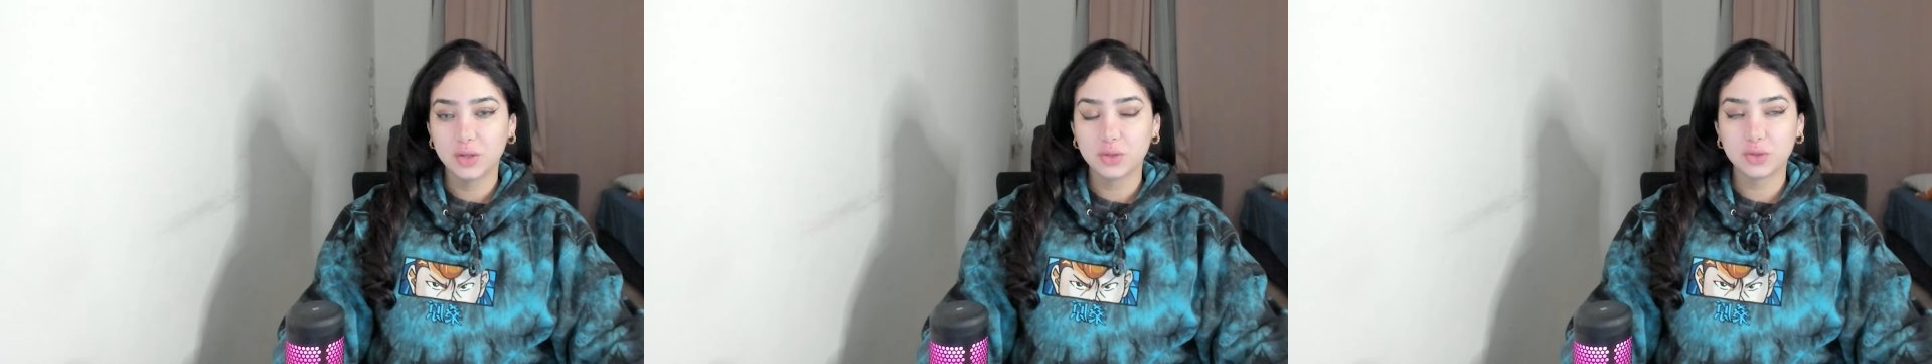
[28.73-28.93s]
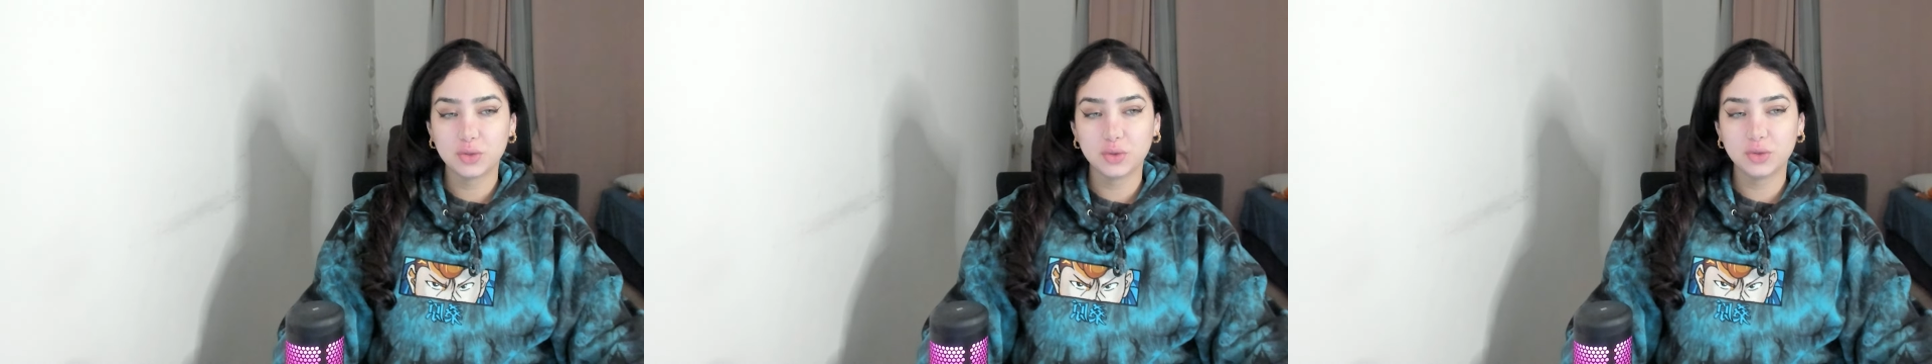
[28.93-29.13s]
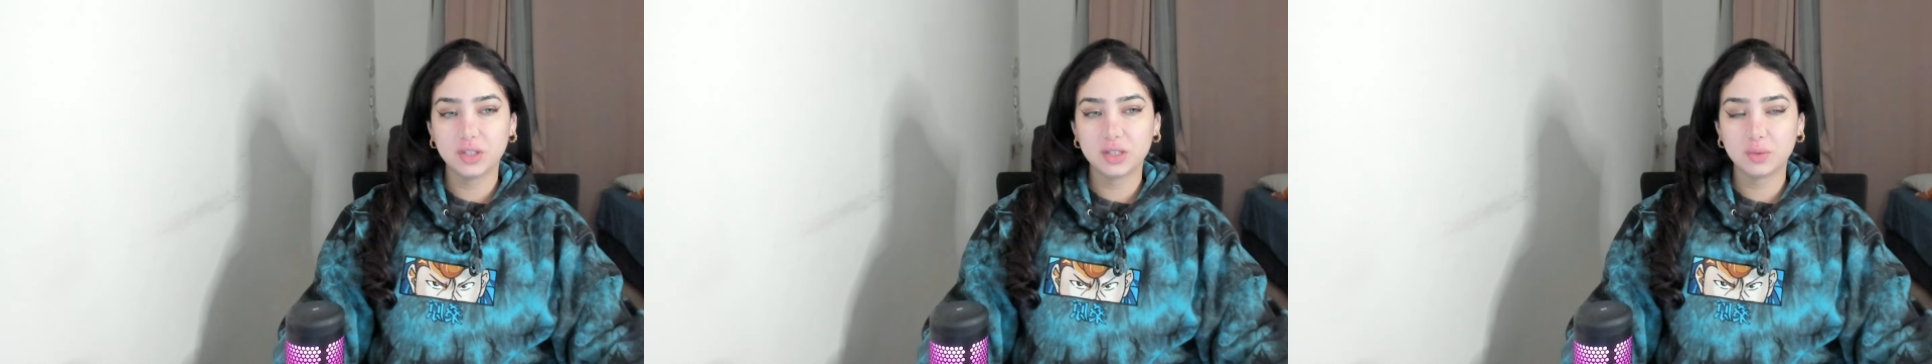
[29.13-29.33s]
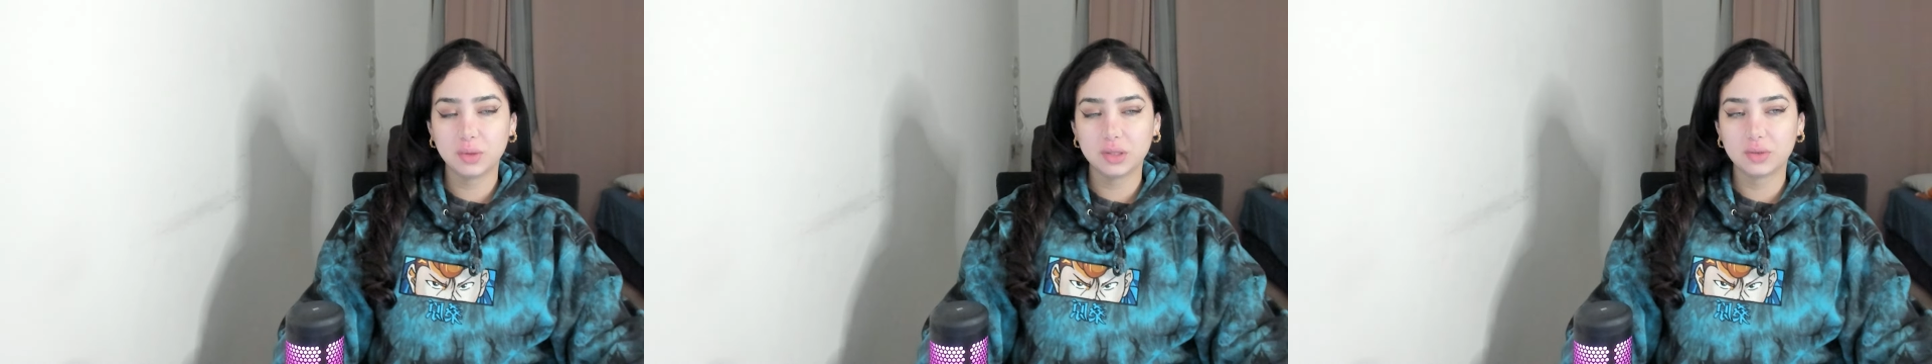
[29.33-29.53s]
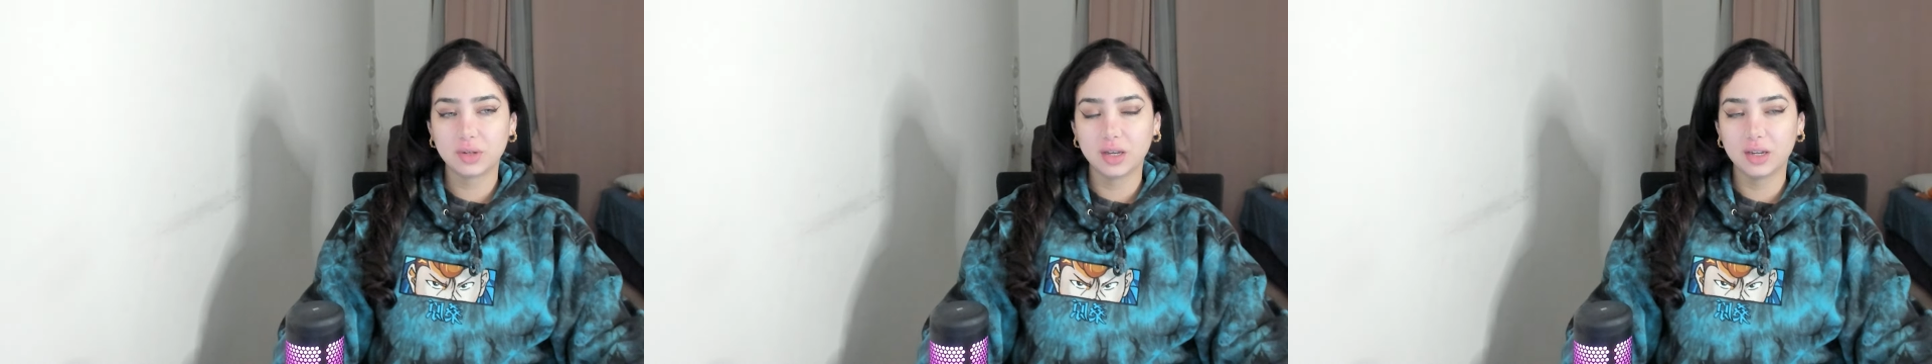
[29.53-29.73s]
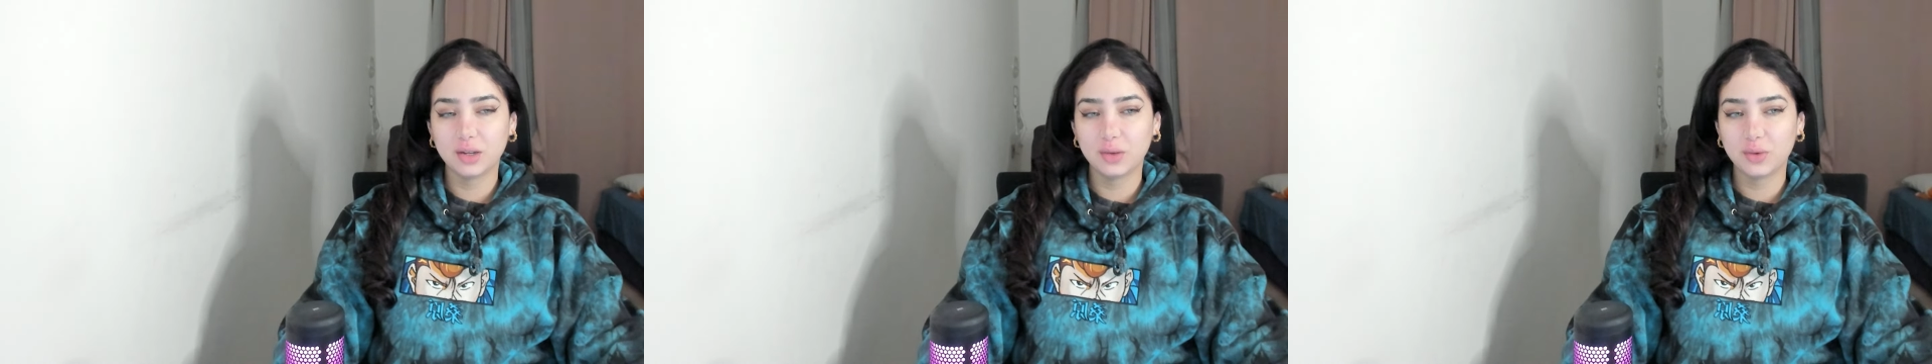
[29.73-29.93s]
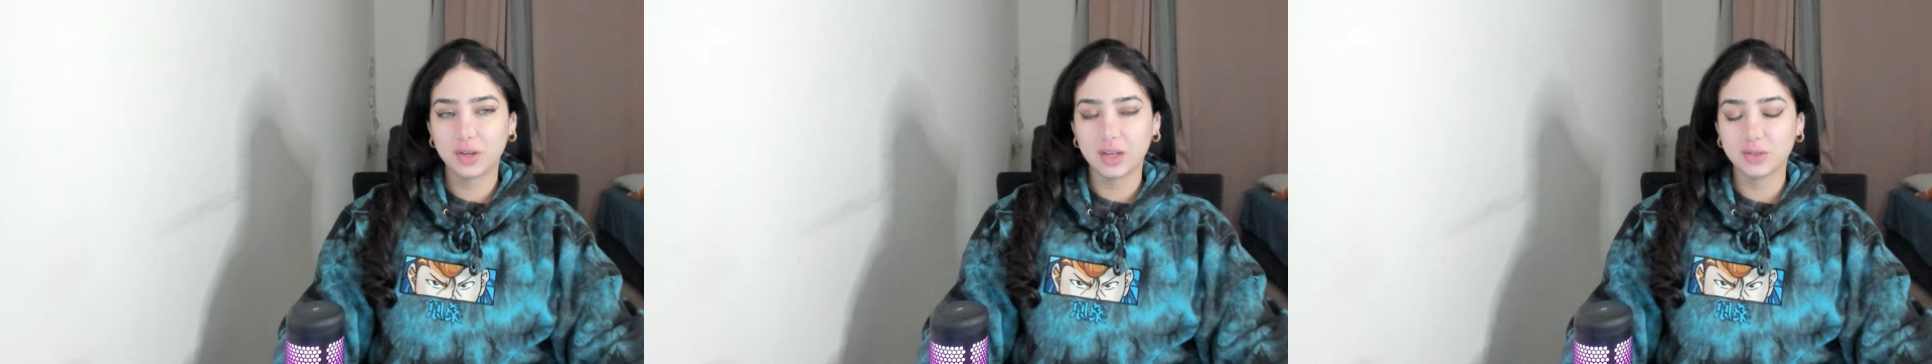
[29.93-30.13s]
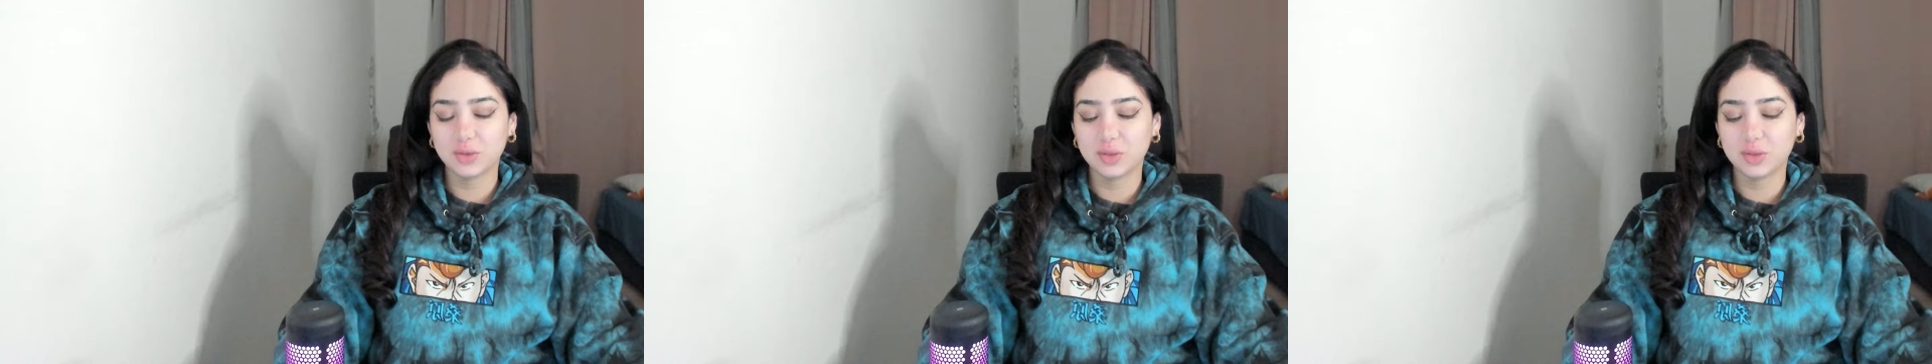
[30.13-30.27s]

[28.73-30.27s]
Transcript: So this is what we're gonna look at